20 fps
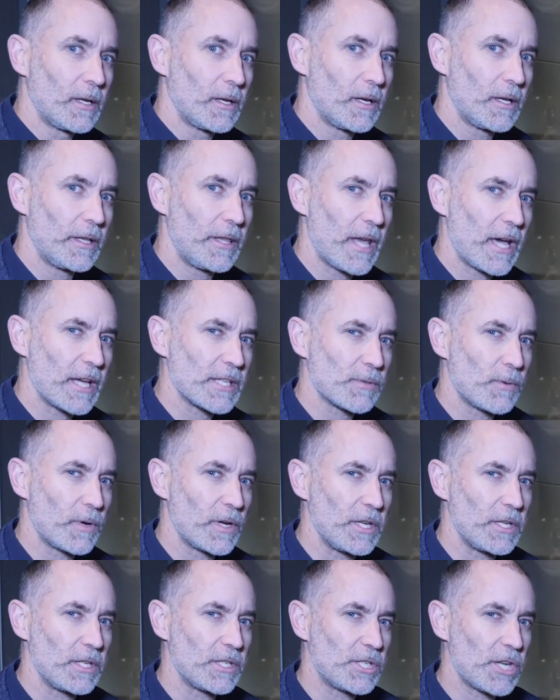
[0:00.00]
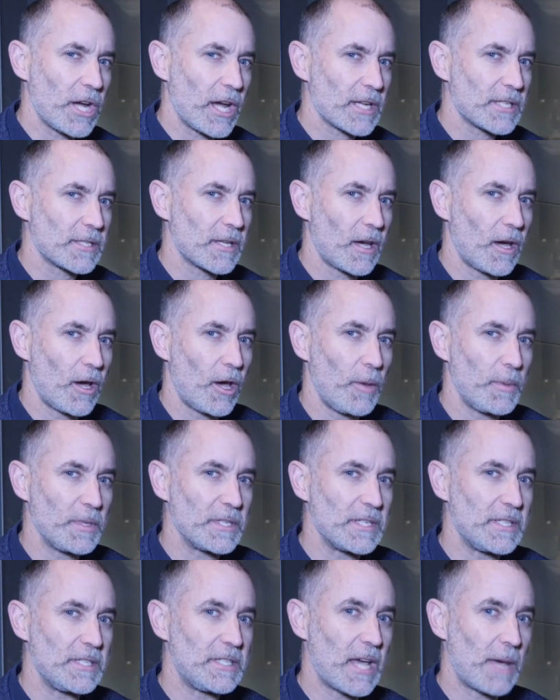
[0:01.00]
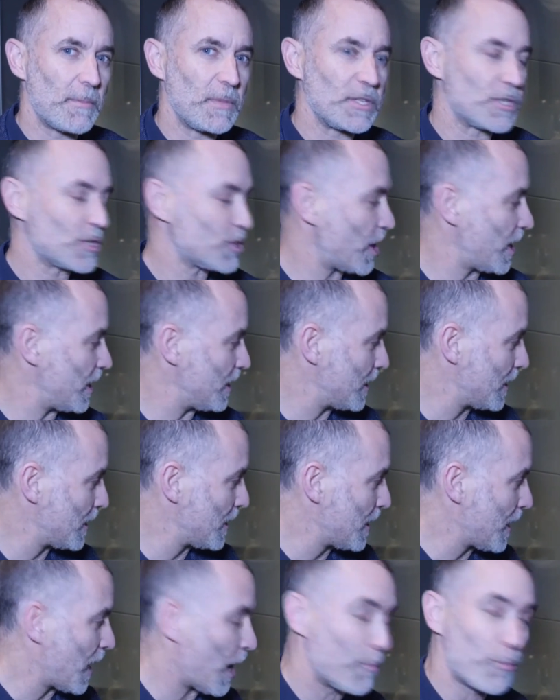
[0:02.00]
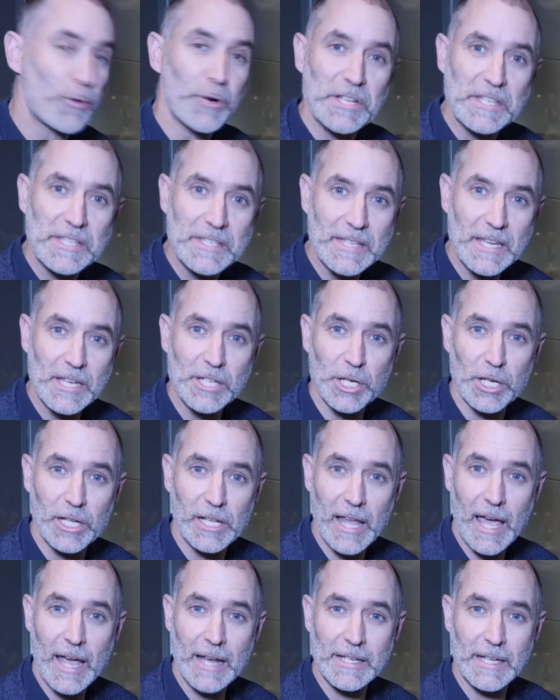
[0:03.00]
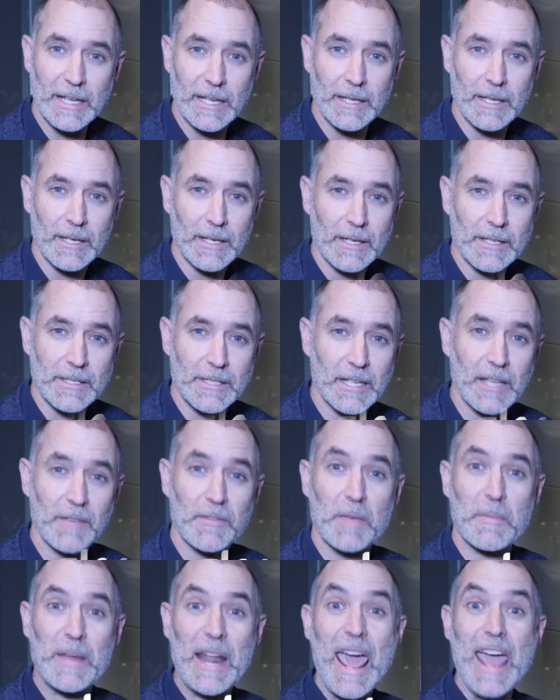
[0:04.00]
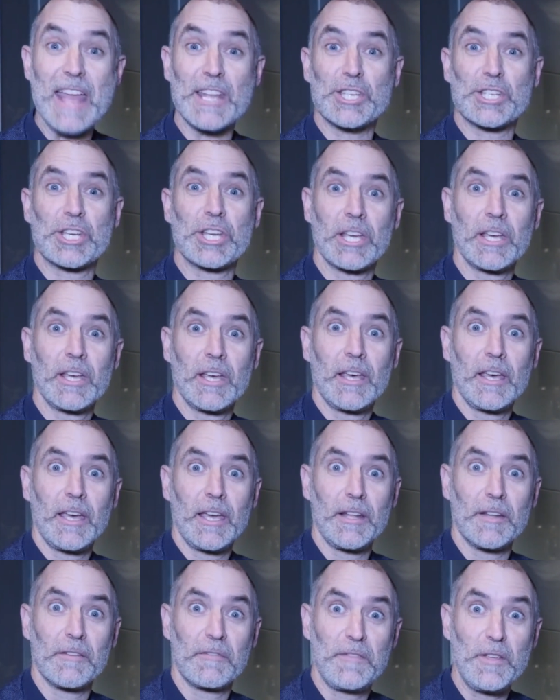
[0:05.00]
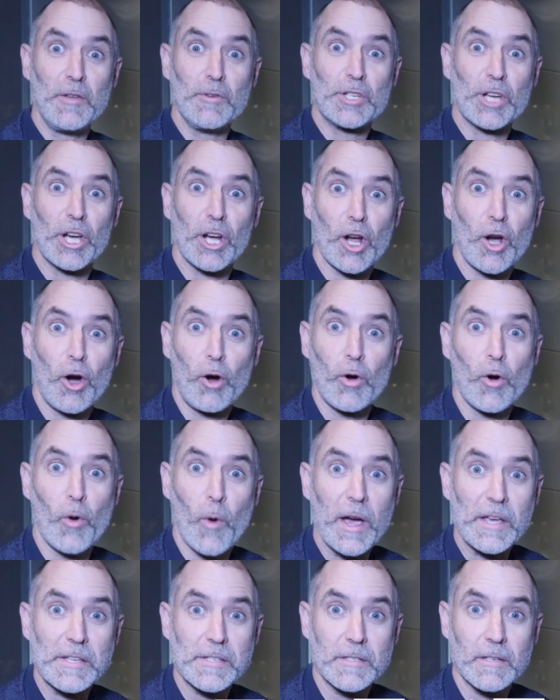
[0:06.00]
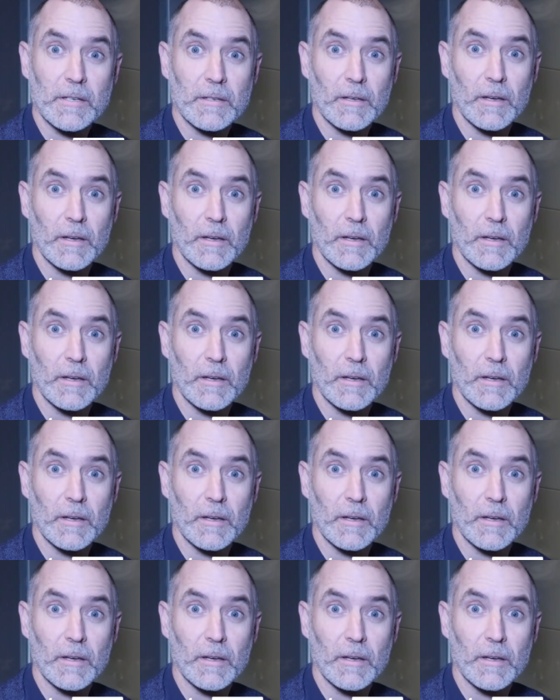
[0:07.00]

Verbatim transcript: And that's why JAXA are hoping to demonstrate a precision landing to give them an edge in a future conquest.